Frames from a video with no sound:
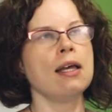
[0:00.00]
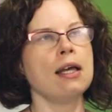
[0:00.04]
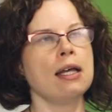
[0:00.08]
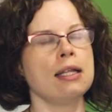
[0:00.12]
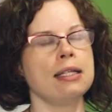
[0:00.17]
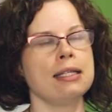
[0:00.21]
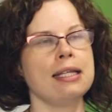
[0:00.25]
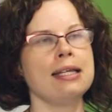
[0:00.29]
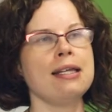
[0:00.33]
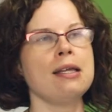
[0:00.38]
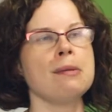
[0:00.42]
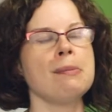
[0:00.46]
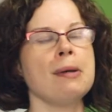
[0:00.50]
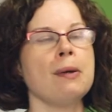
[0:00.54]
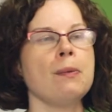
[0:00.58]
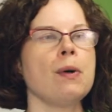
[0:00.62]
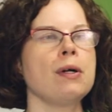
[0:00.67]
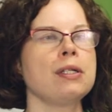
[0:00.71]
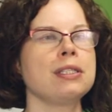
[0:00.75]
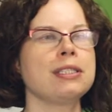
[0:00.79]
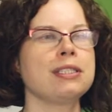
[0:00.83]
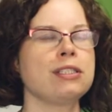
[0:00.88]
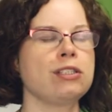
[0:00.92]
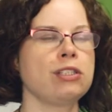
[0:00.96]
Think about what
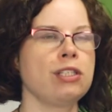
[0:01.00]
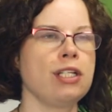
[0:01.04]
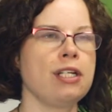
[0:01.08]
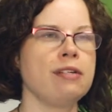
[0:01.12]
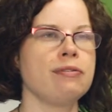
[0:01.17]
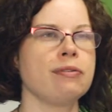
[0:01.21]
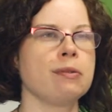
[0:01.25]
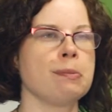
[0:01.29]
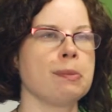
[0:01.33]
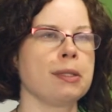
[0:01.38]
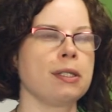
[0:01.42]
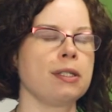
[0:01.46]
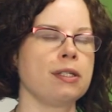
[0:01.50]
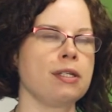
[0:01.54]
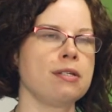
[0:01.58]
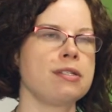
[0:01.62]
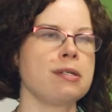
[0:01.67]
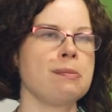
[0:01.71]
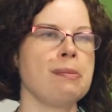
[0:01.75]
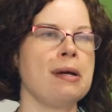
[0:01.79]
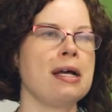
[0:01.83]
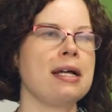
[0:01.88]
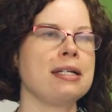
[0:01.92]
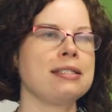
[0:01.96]
is achievable
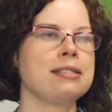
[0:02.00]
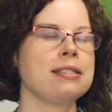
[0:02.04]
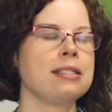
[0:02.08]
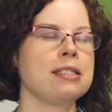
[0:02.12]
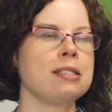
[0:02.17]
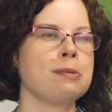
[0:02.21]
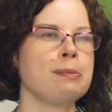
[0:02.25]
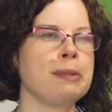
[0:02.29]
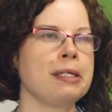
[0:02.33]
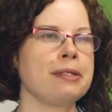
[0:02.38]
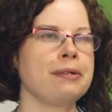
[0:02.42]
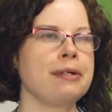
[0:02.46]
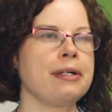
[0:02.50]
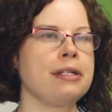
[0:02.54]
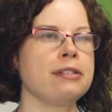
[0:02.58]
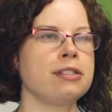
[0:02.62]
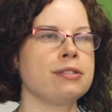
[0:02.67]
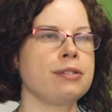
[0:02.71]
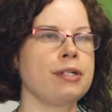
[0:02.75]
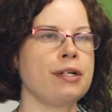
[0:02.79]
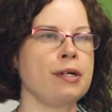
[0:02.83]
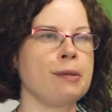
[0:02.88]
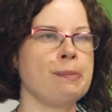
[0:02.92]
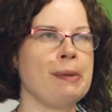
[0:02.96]
using past experience
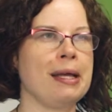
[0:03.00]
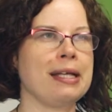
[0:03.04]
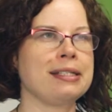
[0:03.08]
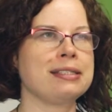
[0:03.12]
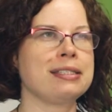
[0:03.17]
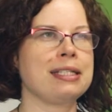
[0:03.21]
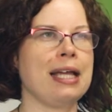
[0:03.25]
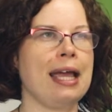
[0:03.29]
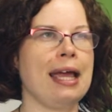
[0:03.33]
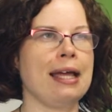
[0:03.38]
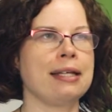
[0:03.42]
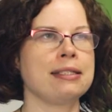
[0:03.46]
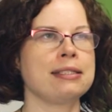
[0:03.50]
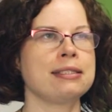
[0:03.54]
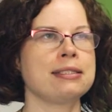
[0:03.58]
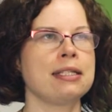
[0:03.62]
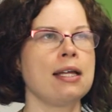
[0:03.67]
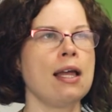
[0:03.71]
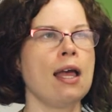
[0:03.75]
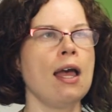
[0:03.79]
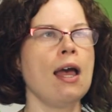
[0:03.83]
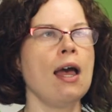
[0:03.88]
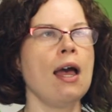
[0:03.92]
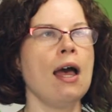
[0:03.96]
or your best guess
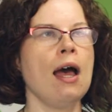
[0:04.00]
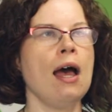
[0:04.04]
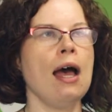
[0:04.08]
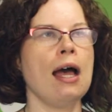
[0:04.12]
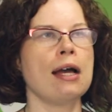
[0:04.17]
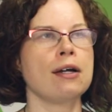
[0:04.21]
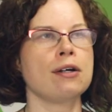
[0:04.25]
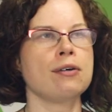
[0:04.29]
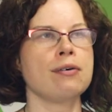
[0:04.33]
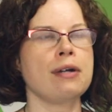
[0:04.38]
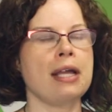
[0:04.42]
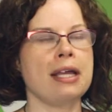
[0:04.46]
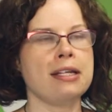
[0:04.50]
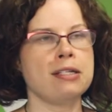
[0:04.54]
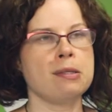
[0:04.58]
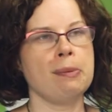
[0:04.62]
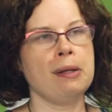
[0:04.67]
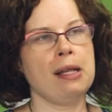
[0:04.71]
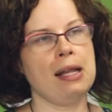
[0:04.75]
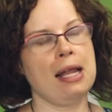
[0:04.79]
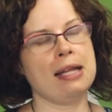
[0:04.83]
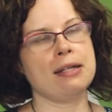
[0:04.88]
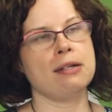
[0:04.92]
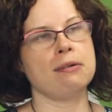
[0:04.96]
and create a
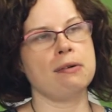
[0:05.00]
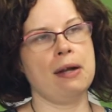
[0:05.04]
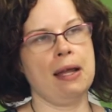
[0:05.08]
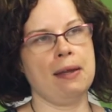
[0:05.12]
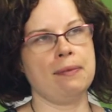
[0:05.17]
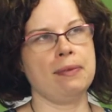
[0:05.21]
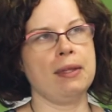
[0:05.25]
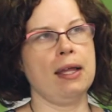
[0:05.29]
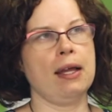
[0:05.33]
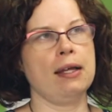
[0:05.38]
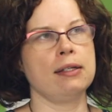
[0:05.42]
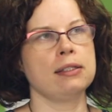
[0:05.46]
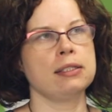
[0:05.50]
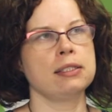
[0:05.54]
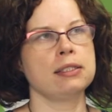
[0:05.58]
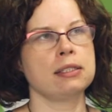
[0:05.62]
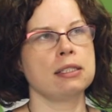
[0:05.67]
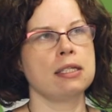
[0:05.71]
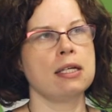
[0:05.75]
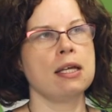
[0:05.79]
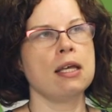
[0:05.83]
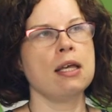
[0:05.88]
plan around that.